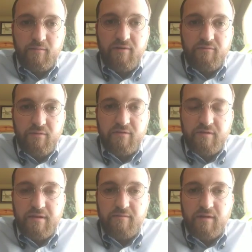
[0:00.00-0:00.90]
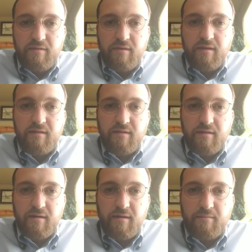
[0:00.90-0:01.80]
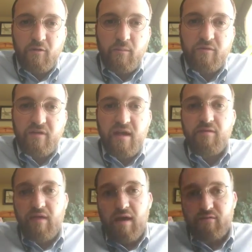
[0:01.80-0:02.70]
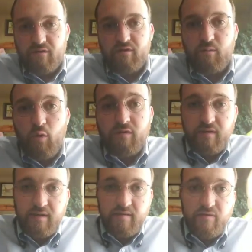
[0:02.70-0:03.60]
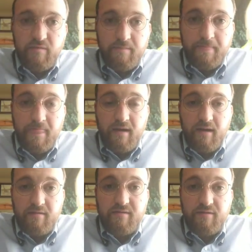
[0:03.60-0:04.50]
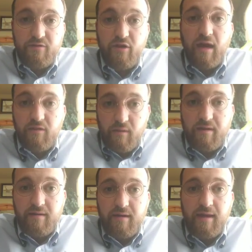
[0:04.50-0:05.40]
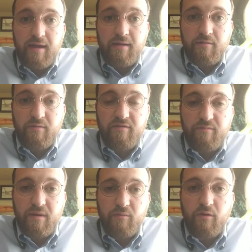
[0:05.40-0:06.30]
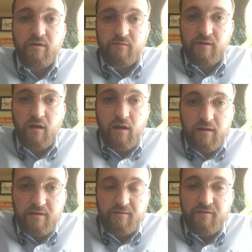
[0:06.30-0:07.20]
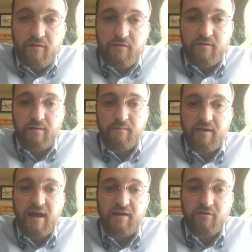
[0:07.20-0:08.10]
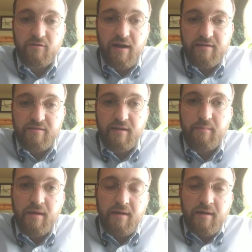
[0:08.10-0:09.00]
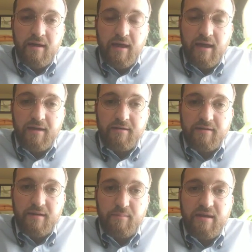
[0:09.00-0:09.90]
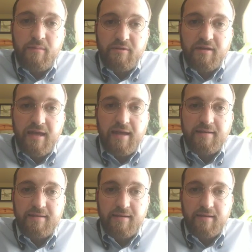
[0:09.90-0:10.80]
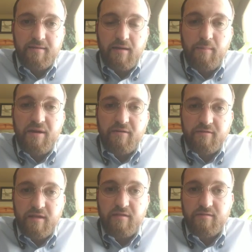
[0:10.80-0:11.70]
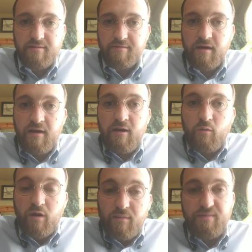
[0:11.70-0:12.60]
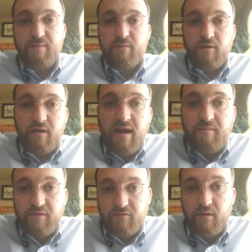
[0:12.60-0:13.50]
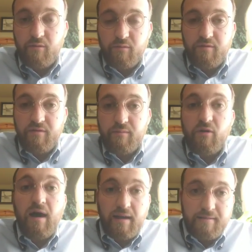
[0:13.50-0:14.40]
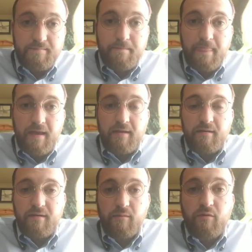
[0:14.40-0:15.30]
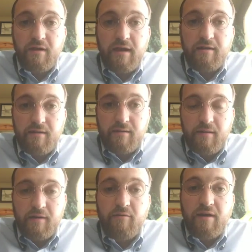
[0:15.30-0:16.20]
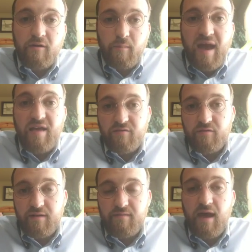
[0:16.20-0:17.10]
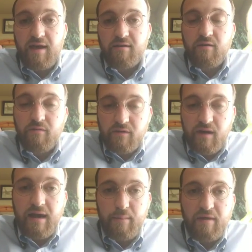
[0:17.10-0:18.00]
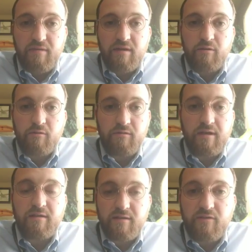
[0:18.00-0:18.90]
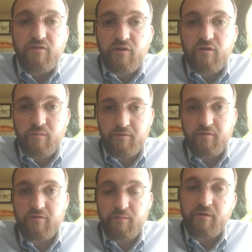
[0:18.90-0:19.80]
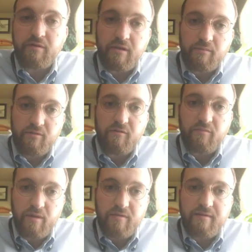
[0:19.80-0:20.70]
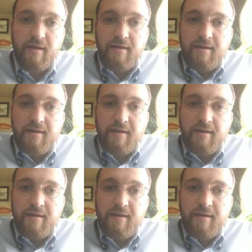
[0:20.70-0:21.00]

we've received, I think, almost 8,000 support tickets since January, and we've been working real hard to filter them, categorize them, and be able to get a better sense of where people are having trouble with the product. And we're getting a greater mastery of that. And over time, I think it'll lead to considerable usability improvements.